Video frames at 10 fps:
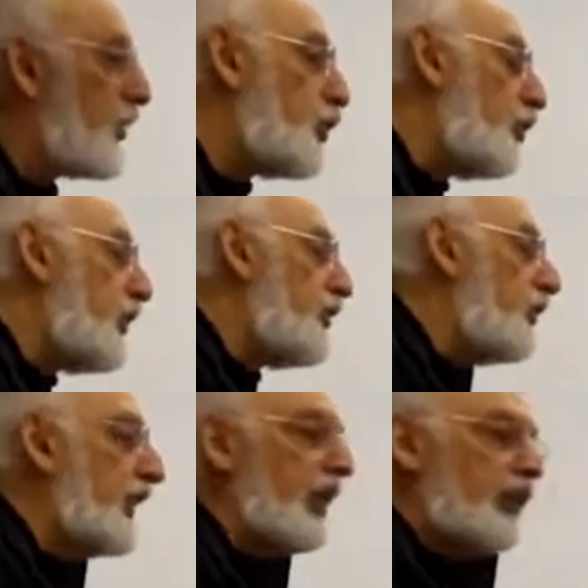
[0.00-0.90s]
picture
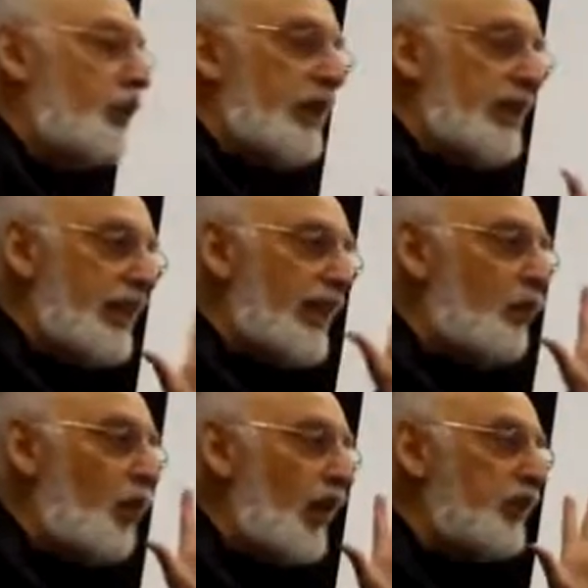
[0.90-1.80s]
window. They could do
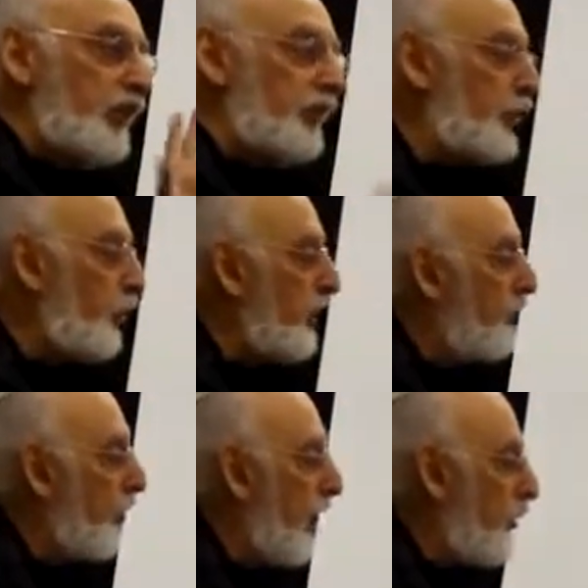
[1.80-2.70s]
anything they wanted for
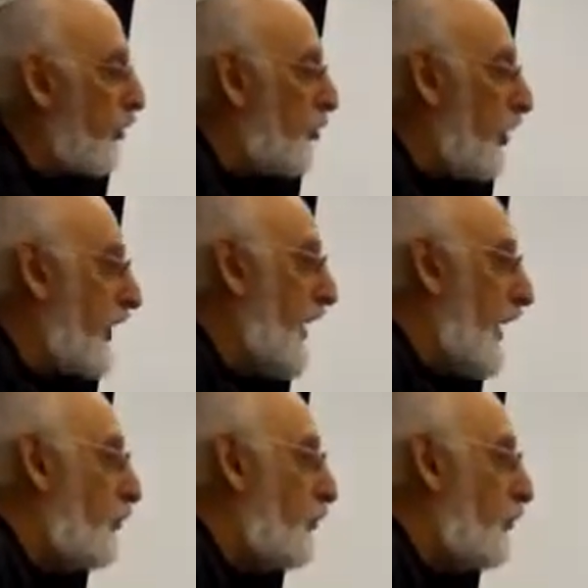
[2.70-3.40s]
24 hours while the